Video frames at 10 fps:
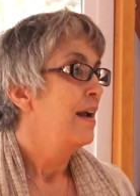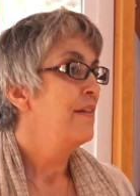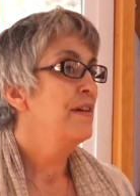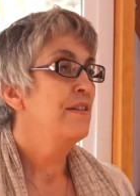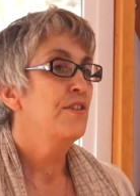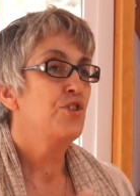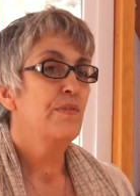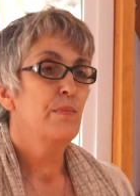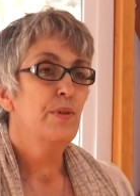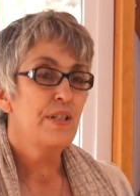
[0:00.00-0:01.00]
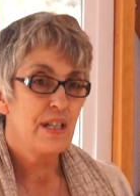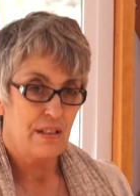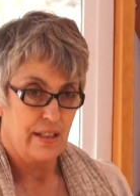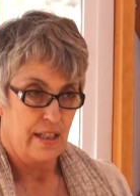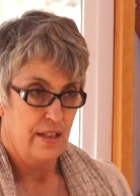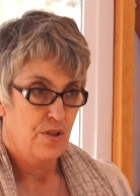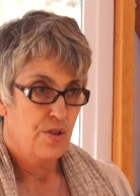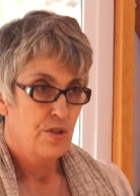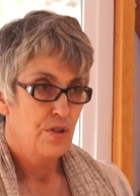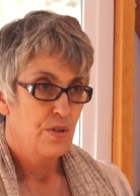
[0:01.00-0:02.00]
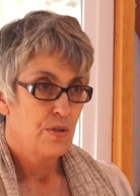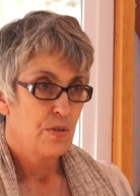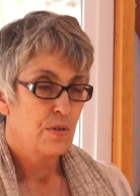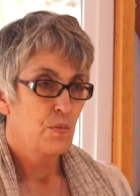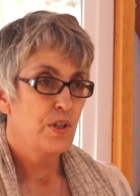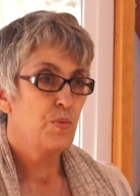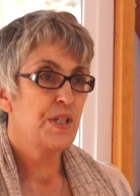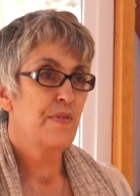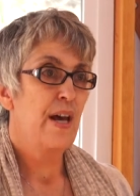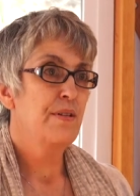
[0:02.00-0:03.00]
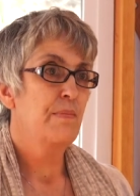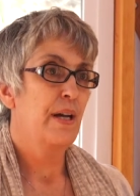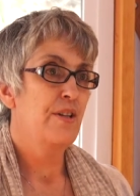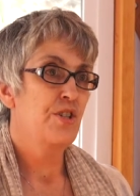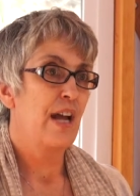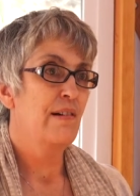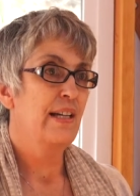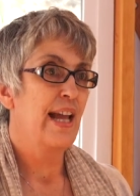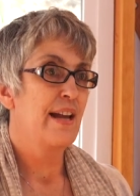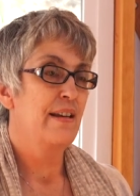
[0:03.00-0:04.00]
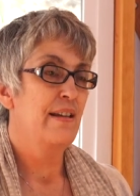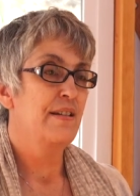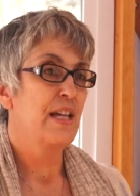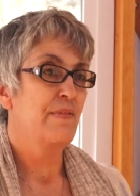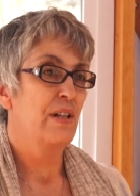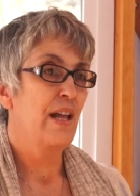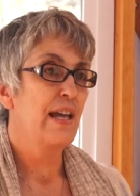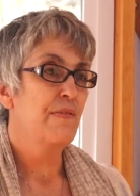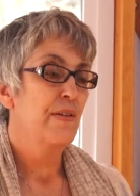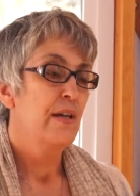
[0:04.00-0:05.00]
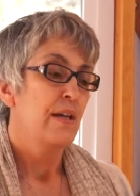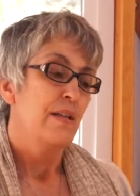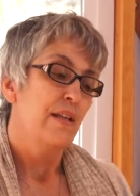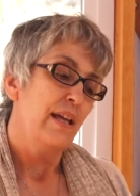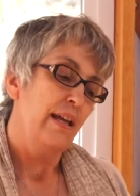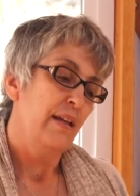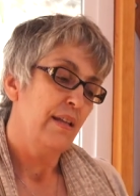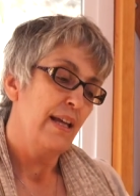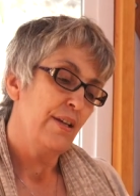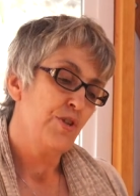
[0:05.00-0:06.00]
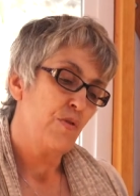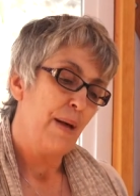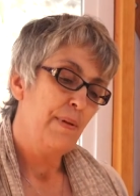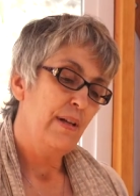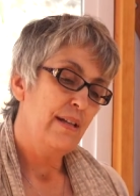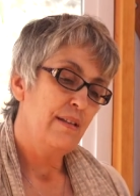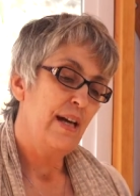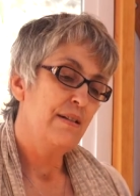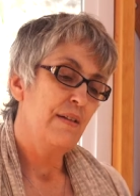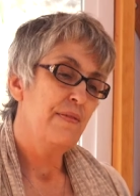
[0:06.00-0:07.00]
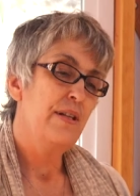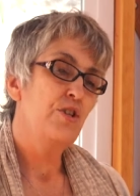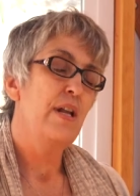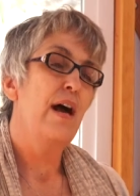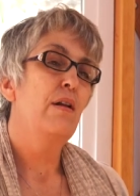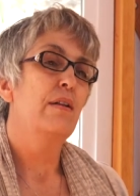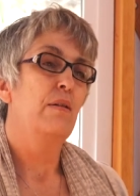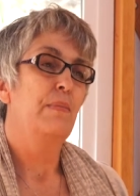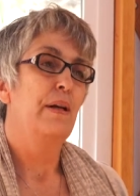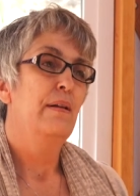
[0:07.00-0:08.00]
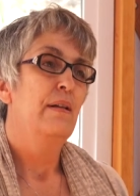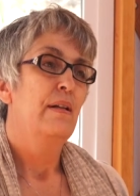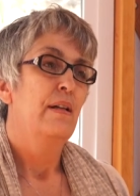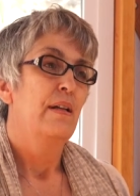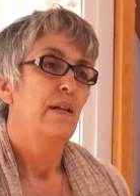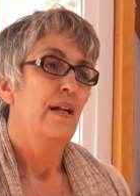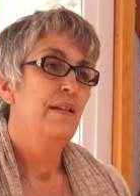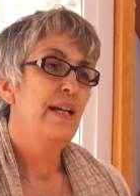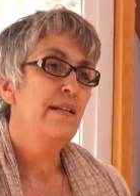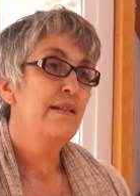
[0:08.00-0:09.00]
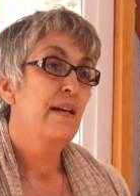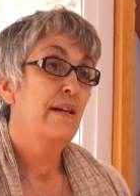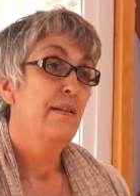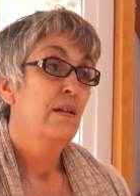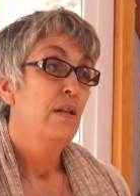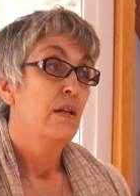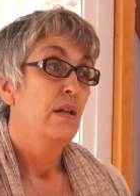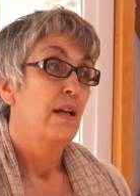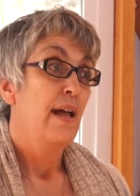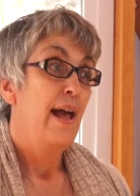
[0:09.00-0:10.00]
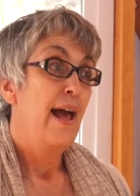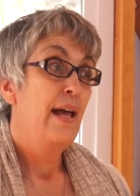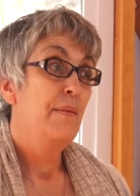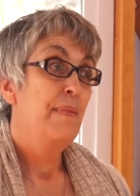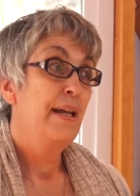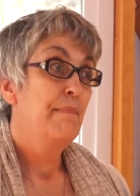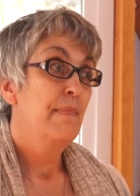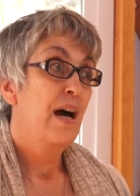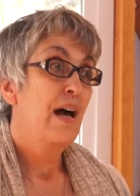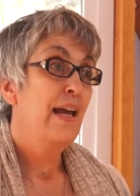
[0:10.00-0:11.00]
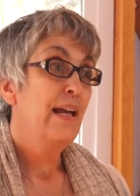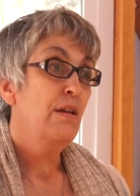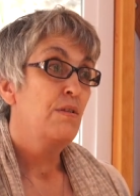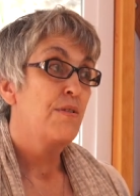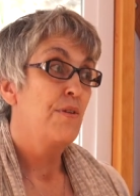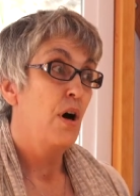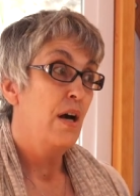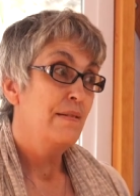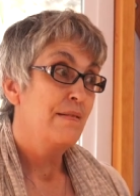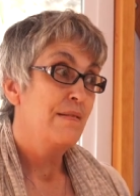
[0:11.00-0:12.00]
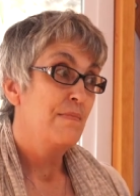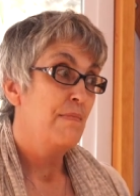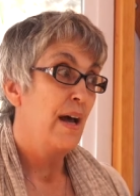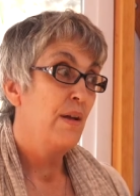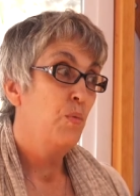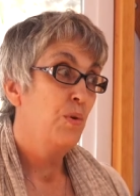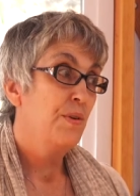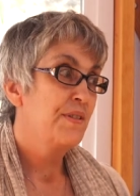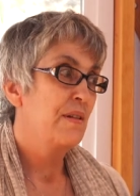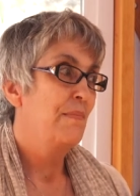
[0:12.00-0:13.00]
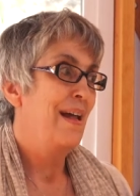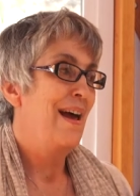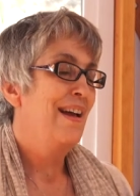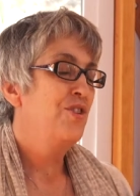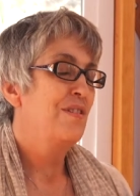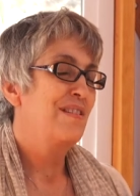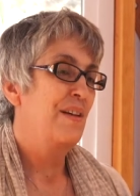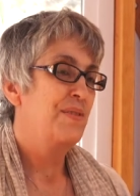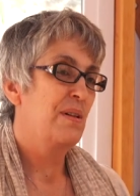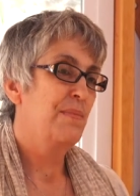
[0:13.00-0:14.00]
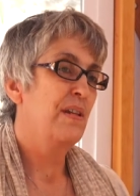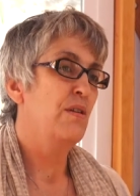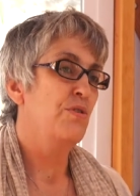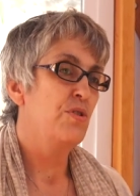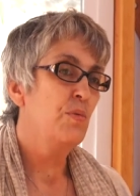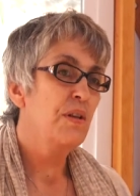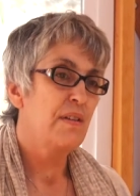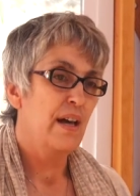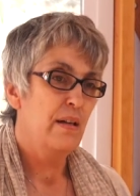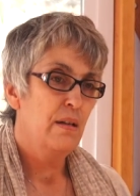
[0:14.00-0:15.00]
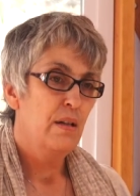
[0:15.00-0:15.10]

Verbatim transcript: And then in the Jivamukti lineage, which was founded by Sharon Gannon and David Life, they, they extrapolated that definition out a little bit. And they said, and may my thoughts, my words, and my actions have something to do with that.